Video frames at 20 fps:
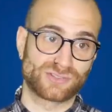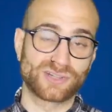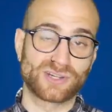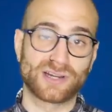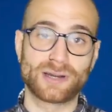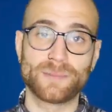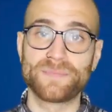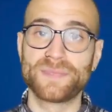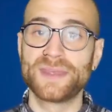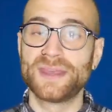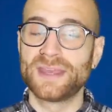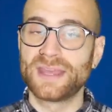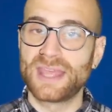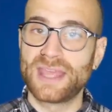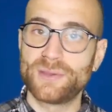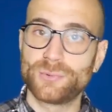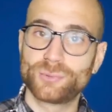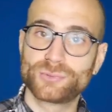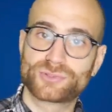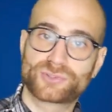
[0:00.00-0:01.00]
time,
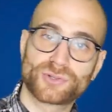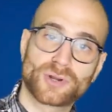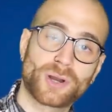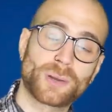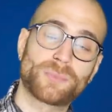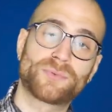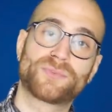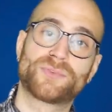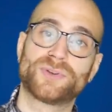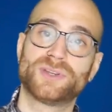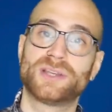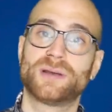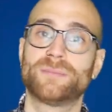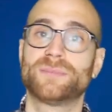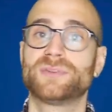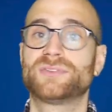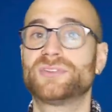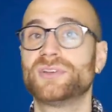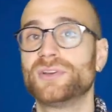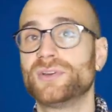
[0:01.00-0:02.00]
he will drop for a
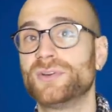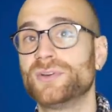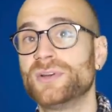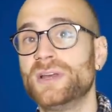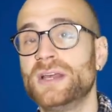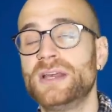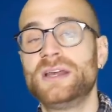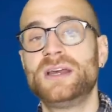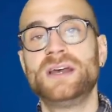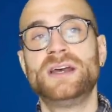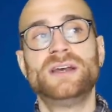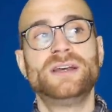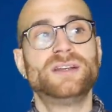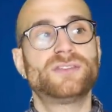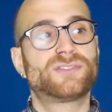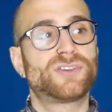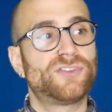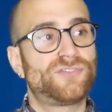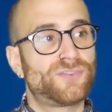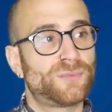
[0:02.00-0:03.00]
number two.
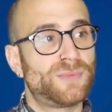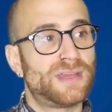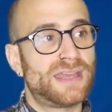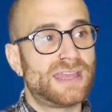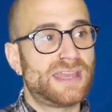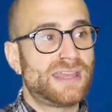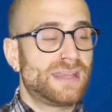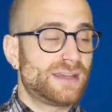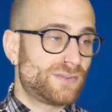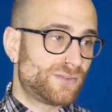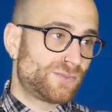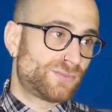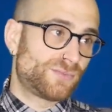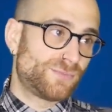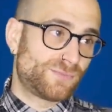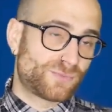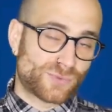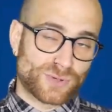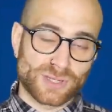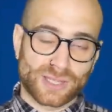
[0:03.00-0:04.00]
So for me,
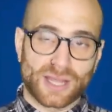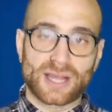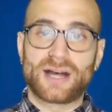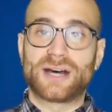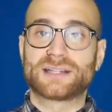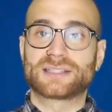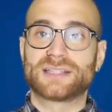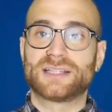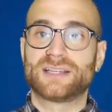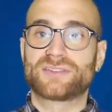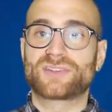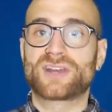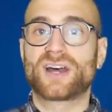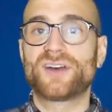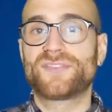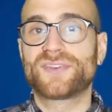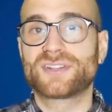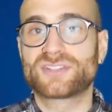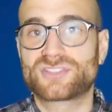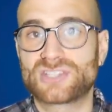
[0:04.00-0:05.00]
regardless,
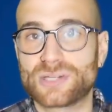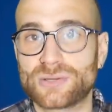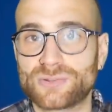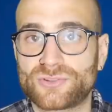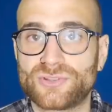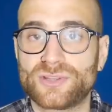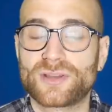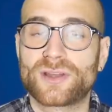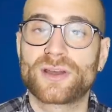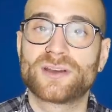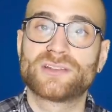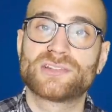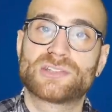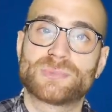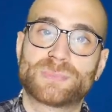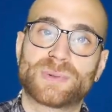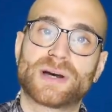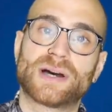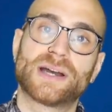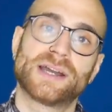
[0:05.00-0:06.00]
I think Chelsea are going to
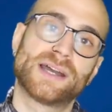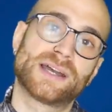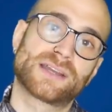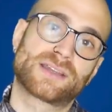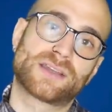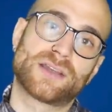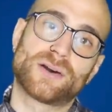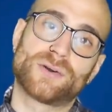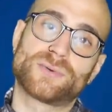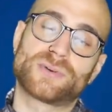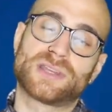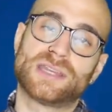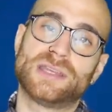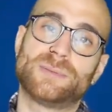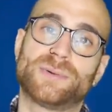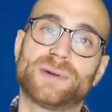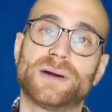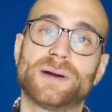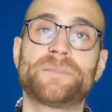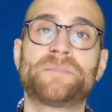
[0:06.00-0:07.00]
buy a
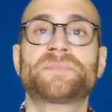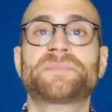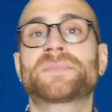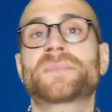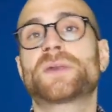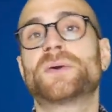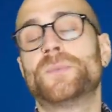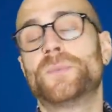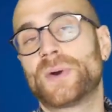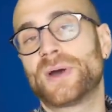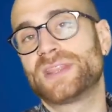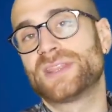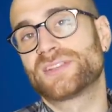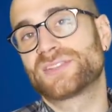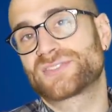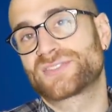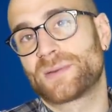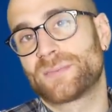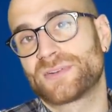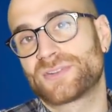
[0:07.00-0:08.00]
goalkeeper when the
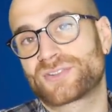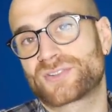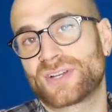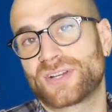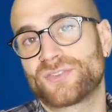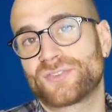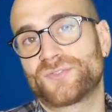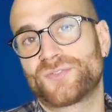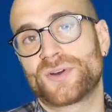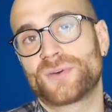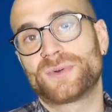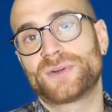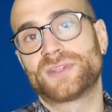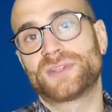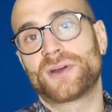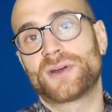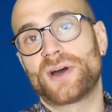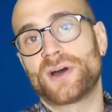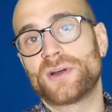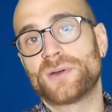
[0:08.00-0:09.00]
summer transfer
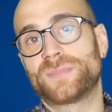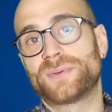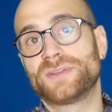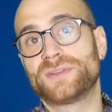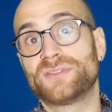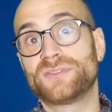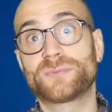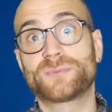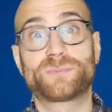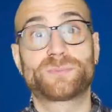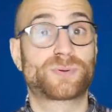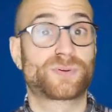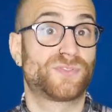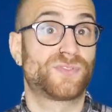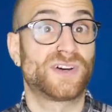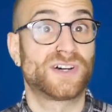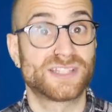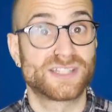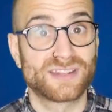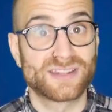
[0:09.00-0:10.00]
window opens,
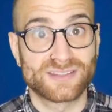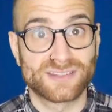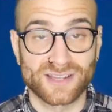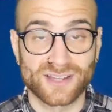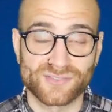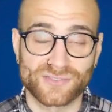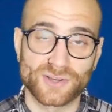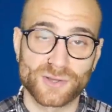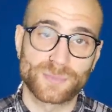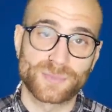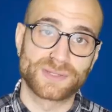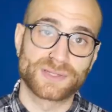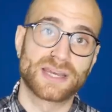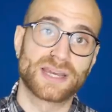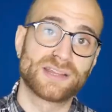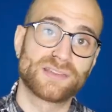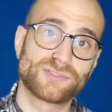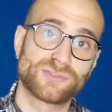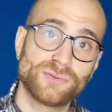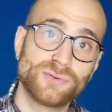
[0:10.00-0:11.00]
provided it does open
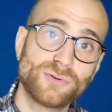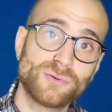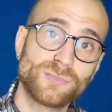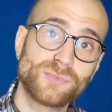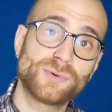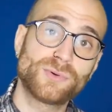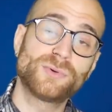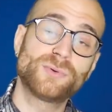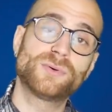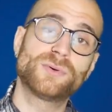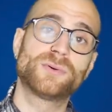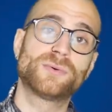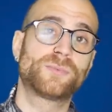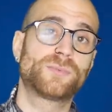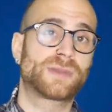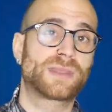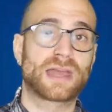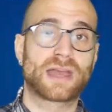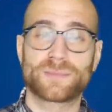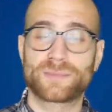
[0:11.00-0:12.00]
as normal.
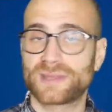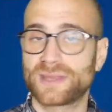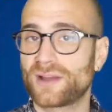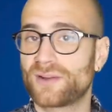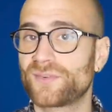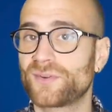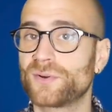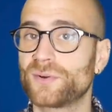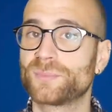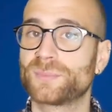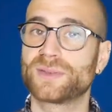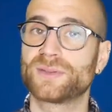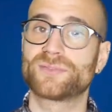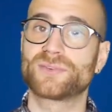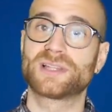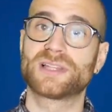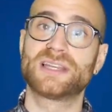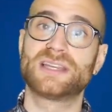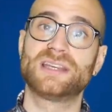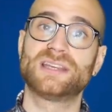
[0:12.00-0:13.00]
Caballero will be
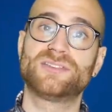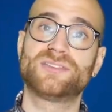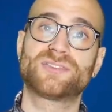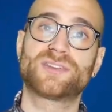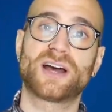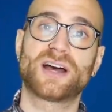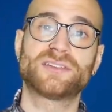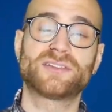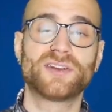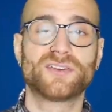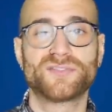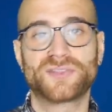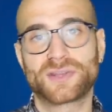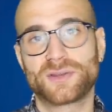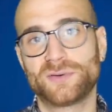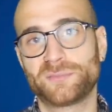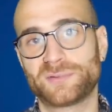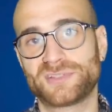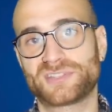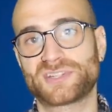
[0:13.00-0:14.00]
released. I don't
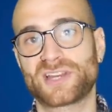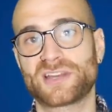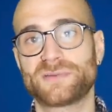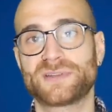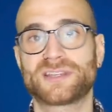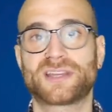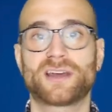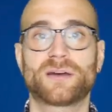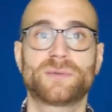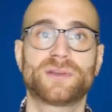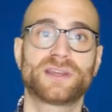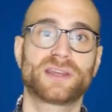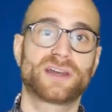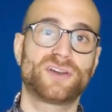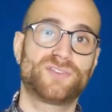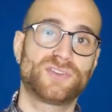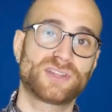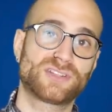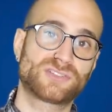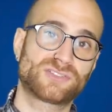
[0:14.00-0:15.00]
think it will be Jamie Cumming.
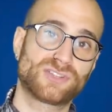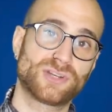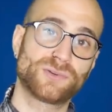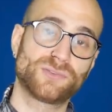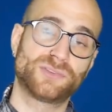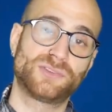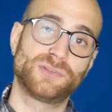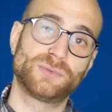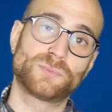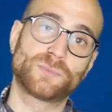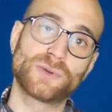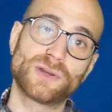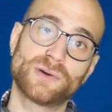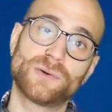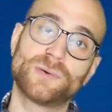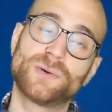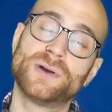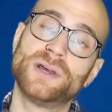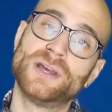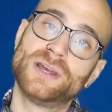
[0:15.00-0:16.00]
I think Chelsea
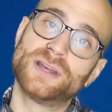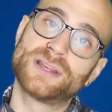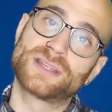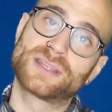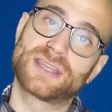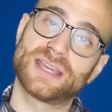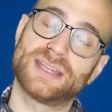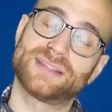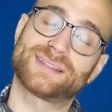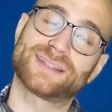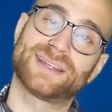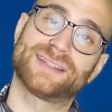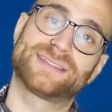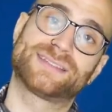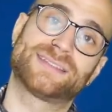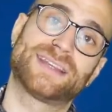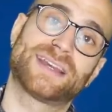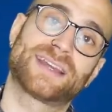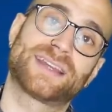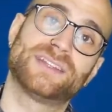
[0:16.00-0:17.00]
will get a
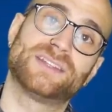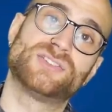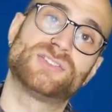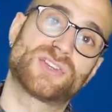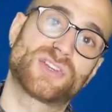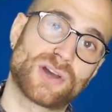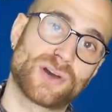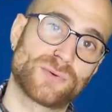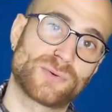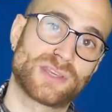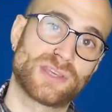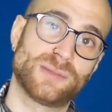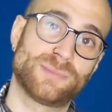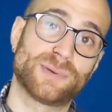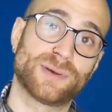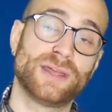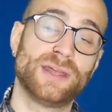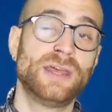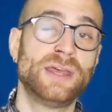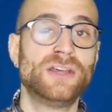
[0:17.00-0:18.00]
second
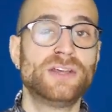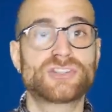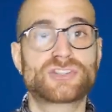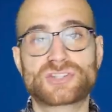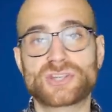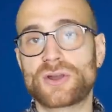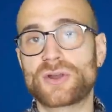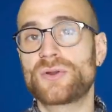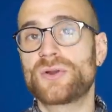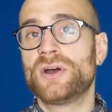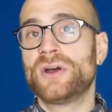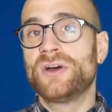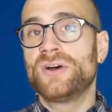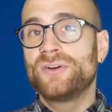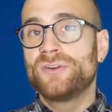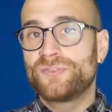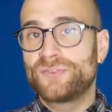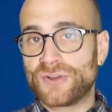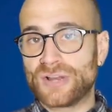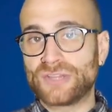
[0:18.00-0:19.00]
goalkeeper. So,
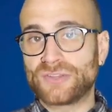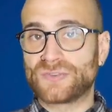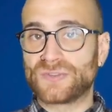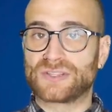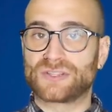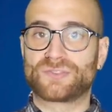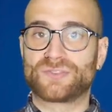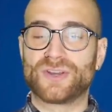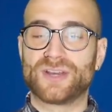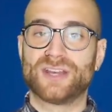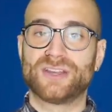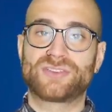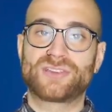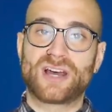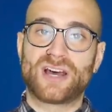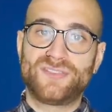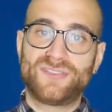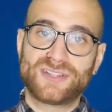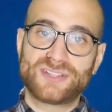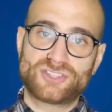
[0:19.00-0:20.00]
first things first,
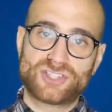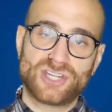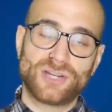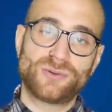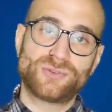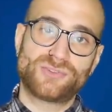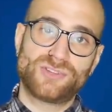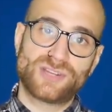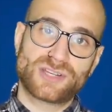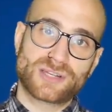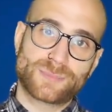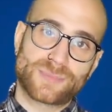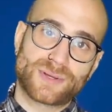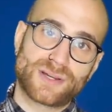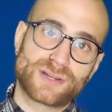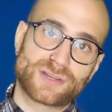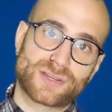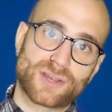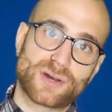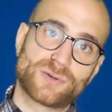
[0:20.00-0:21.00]
I think Chelsea are going to
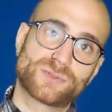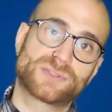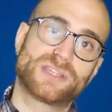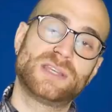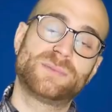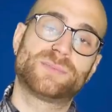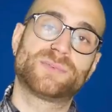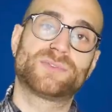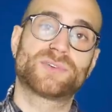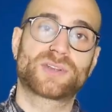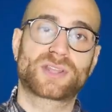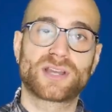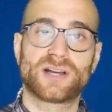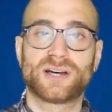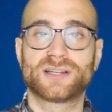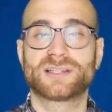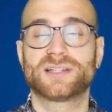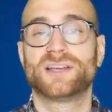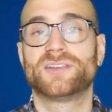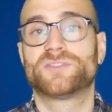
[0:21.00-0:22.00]
buy a goalkeeper
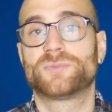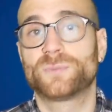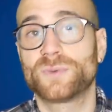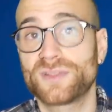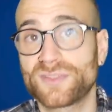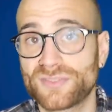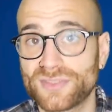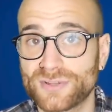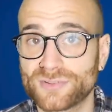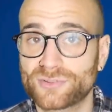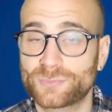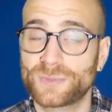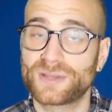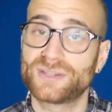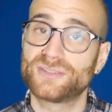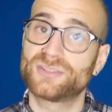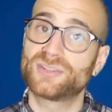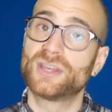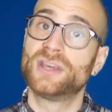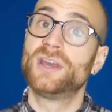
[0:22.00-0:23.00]
regardless. Whether they'll
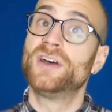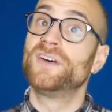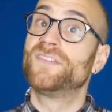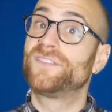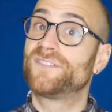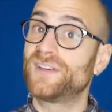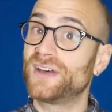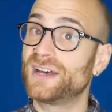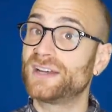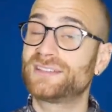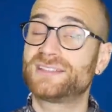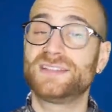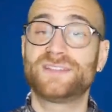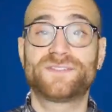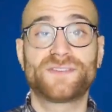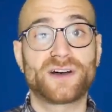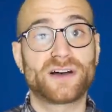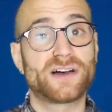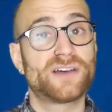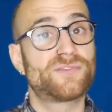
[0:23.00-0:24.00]
spend
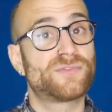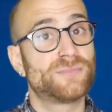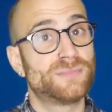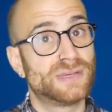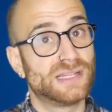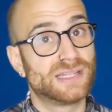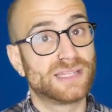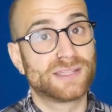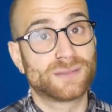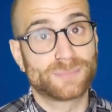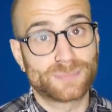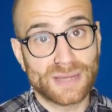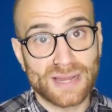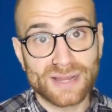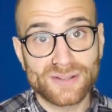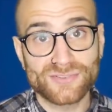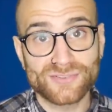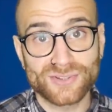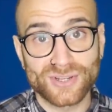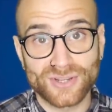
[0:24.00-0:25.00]
35 million
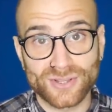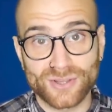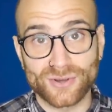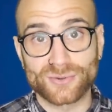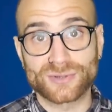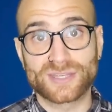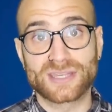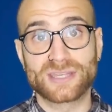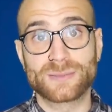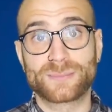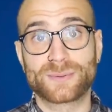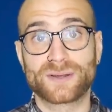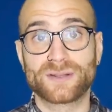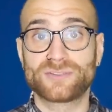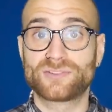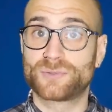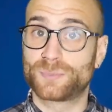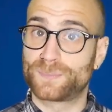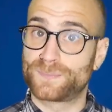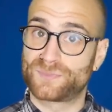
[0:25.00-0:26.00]
pounds on a
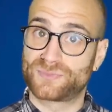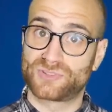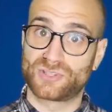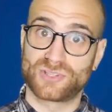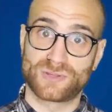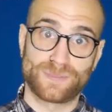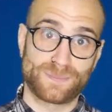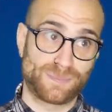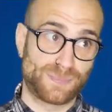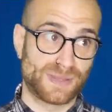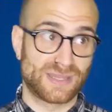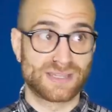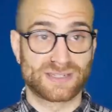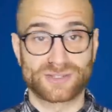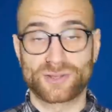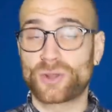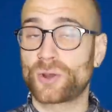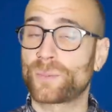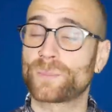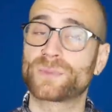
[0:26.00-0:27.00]
goalkeeper to be
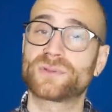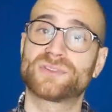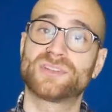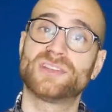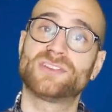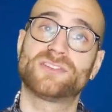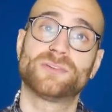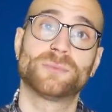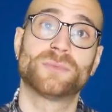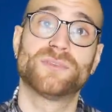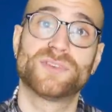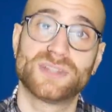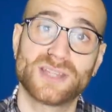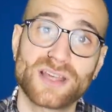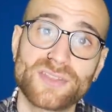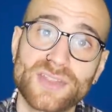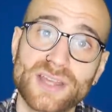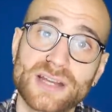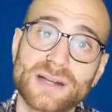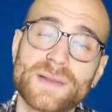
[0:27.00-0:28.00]
in competition with
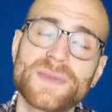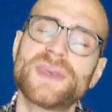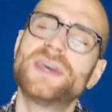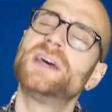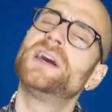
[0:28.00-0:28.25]
another,